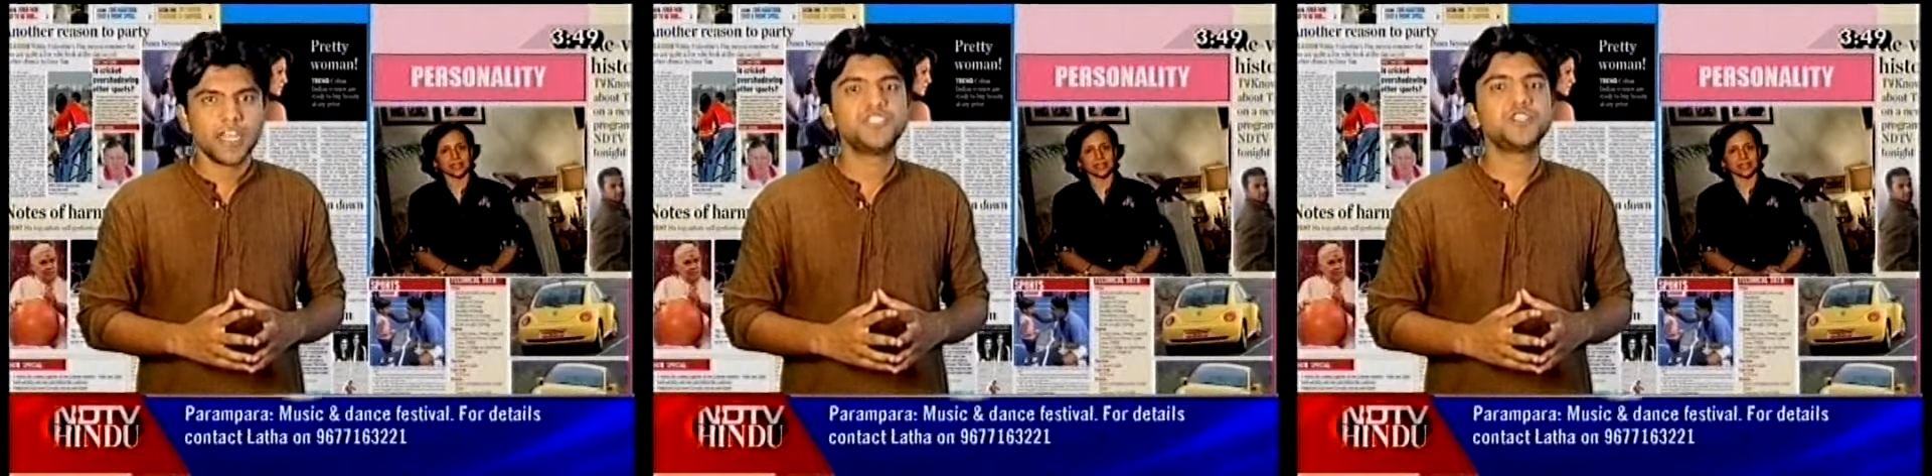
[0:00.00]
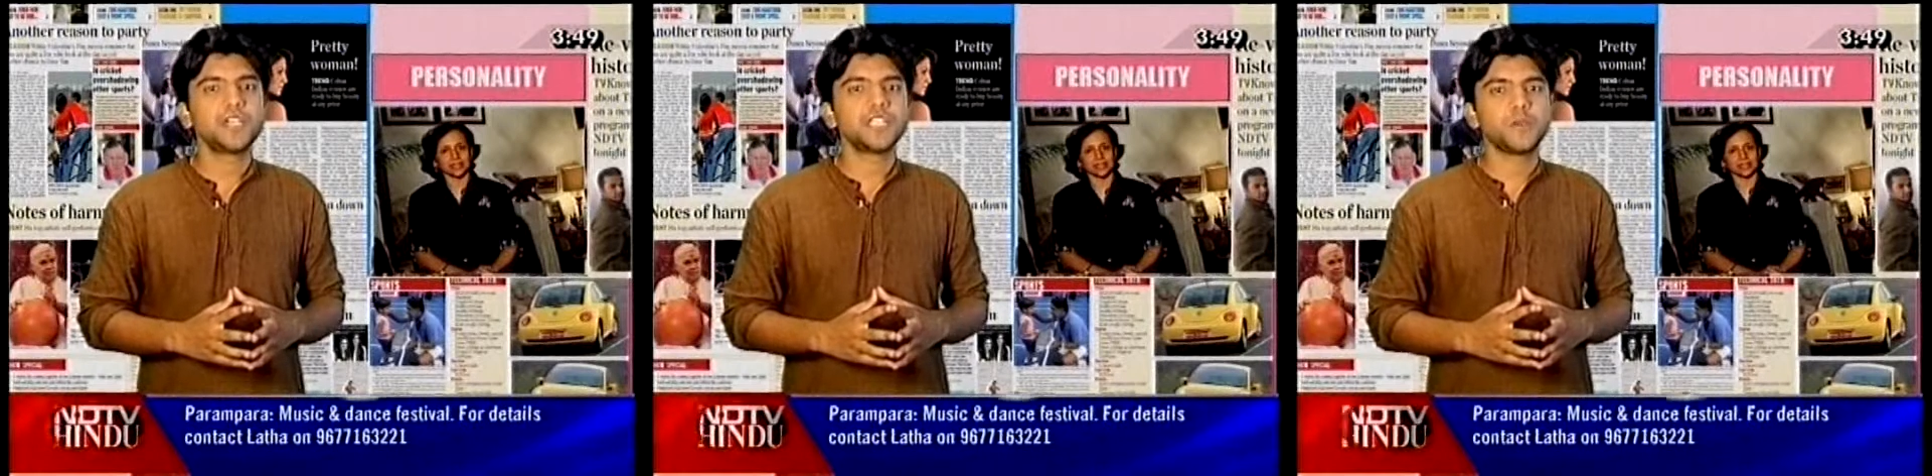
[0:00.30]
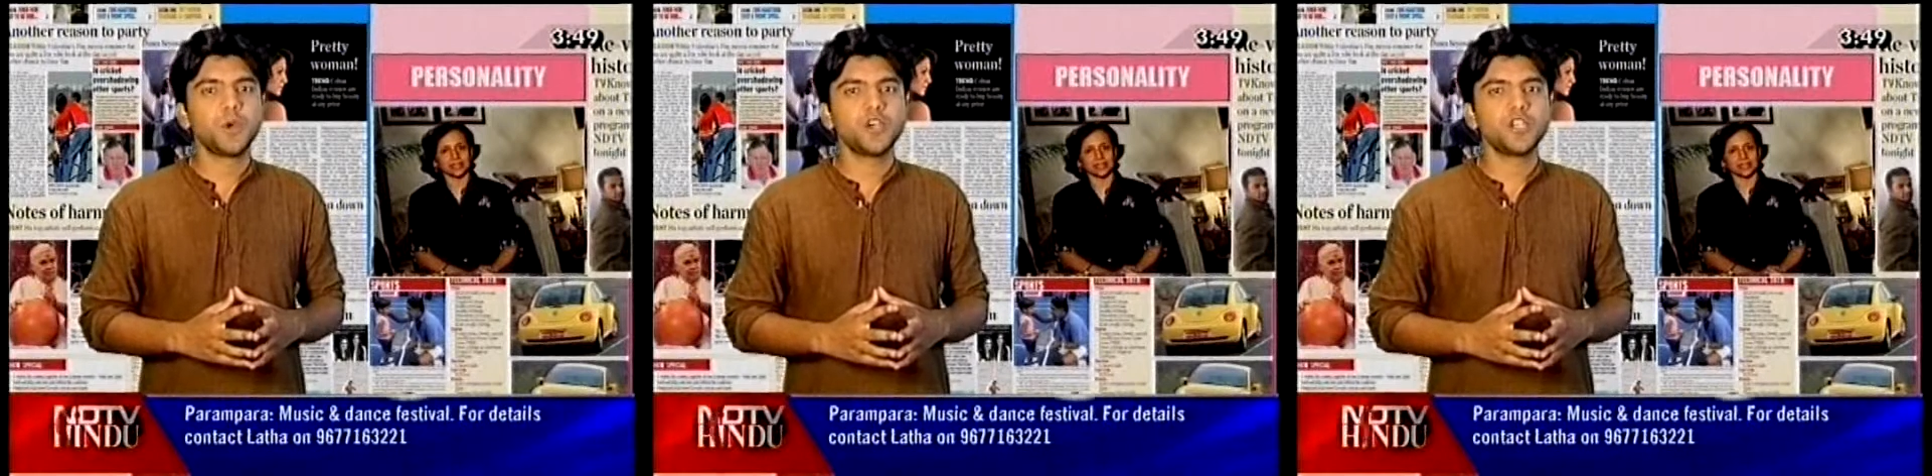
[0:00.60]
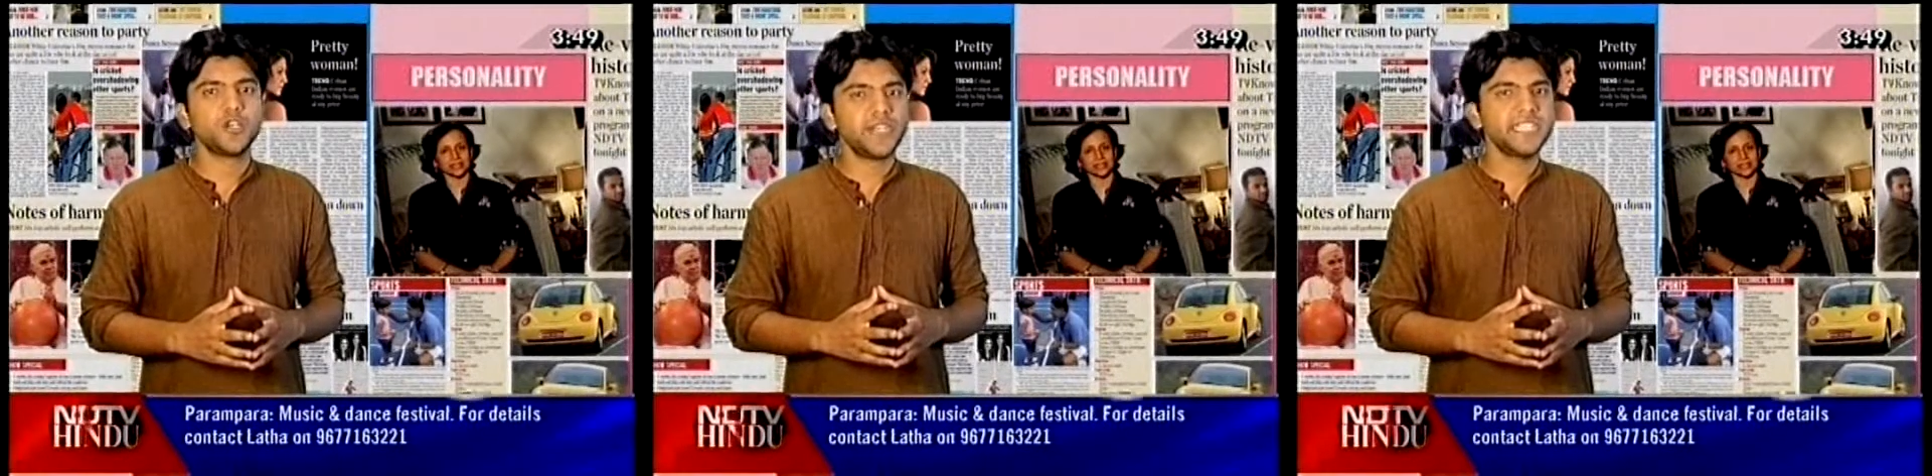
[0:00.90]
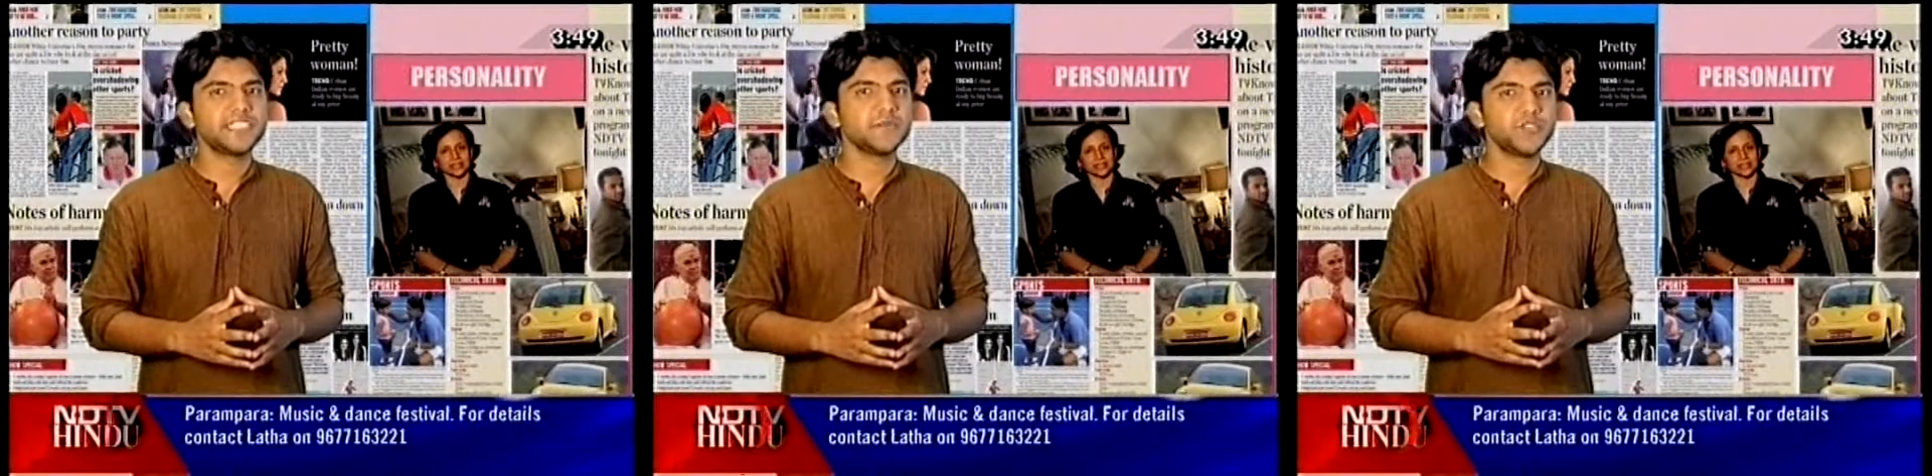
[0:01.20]
a children's book to
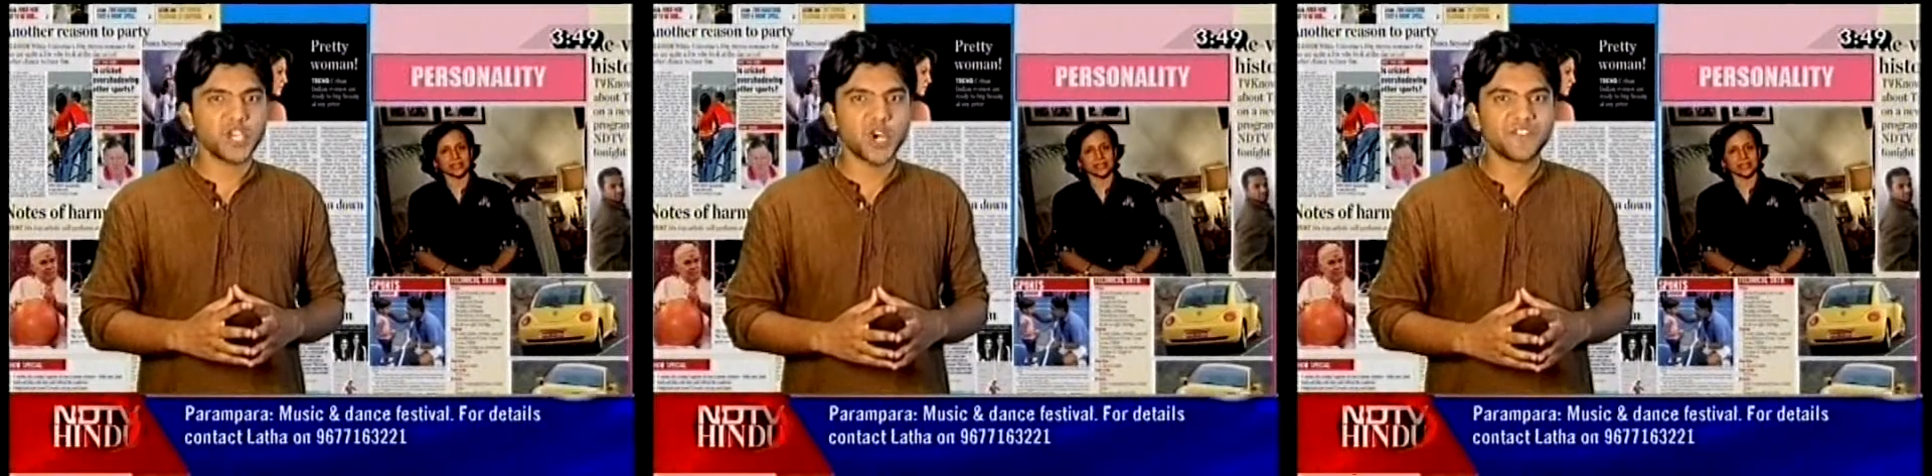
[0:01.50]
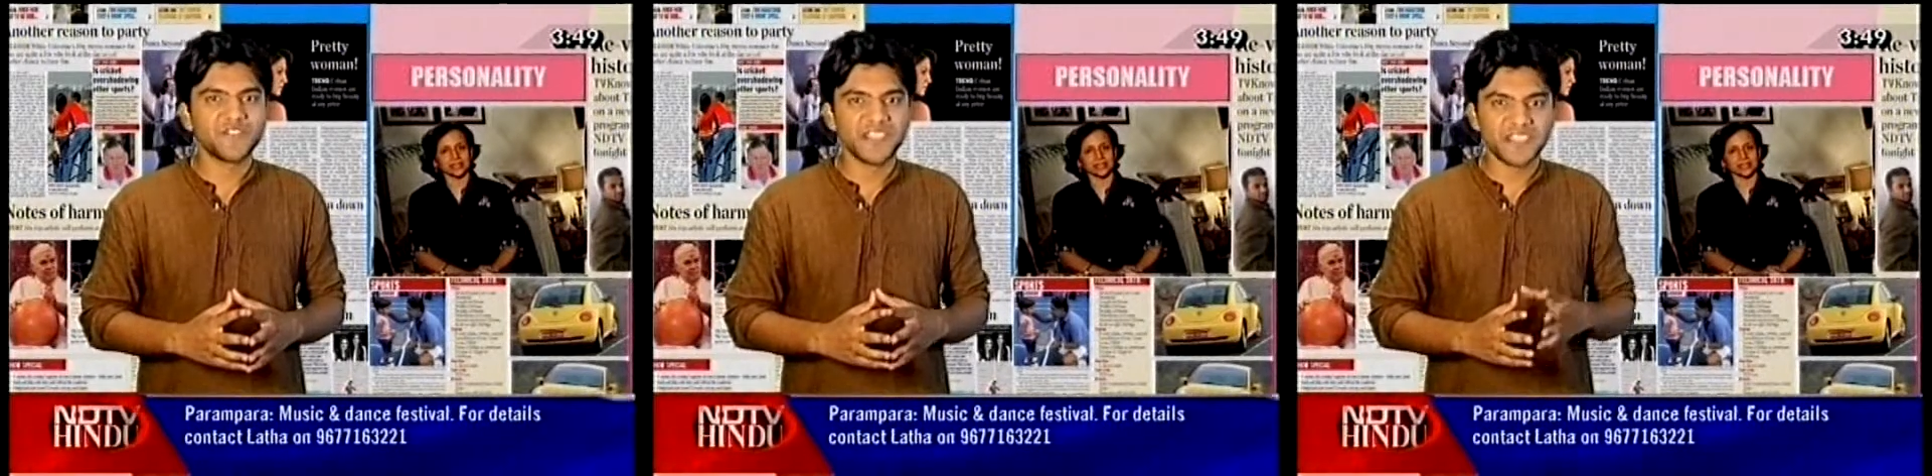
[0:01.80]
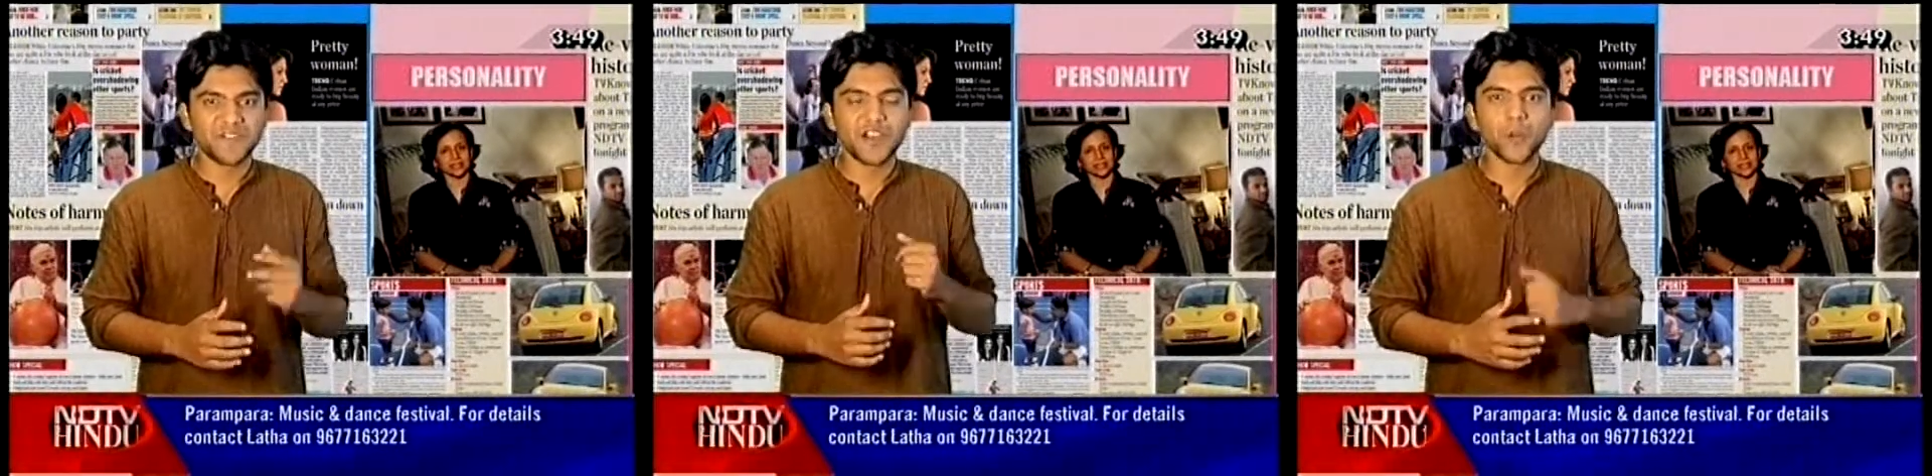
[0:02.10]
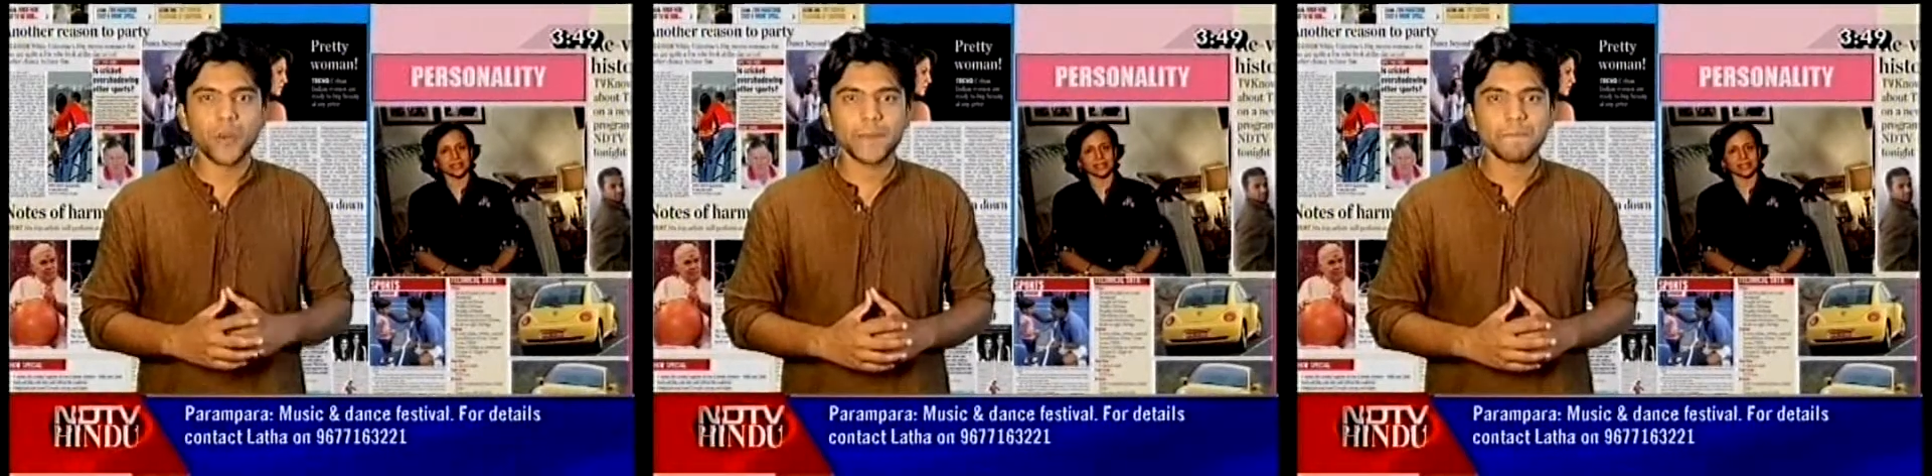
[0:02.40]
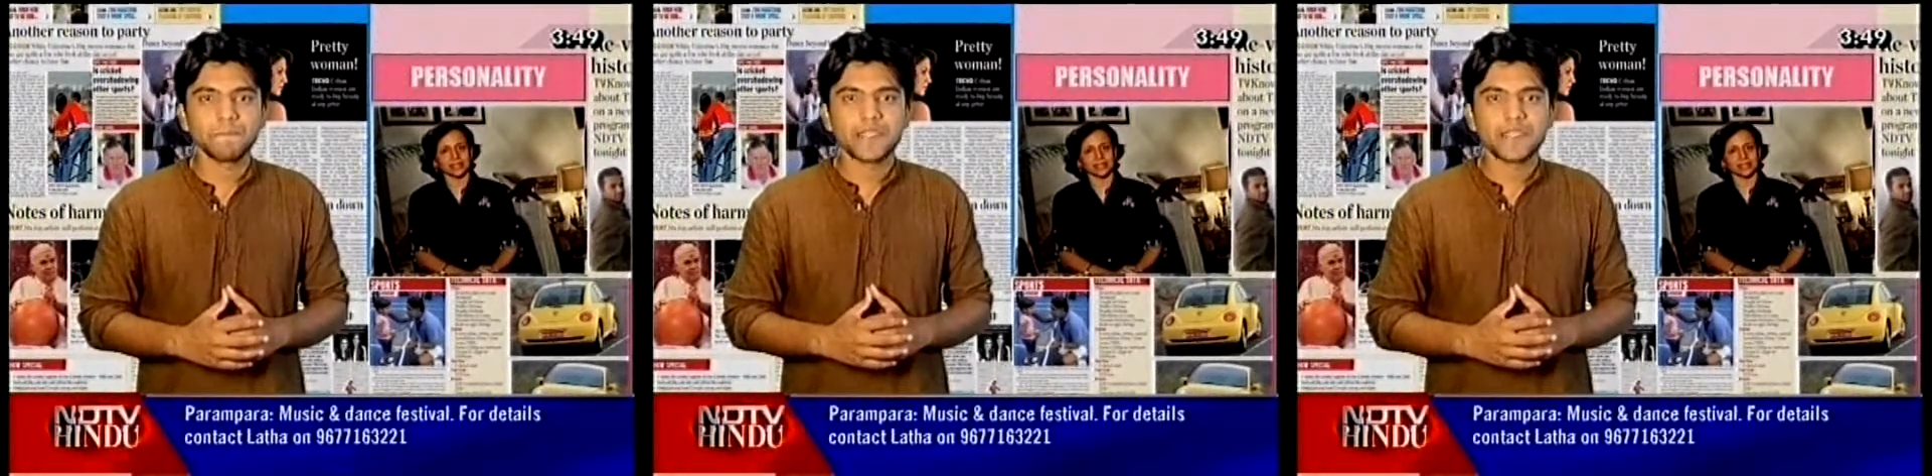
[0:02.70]
teach them geography the fun way.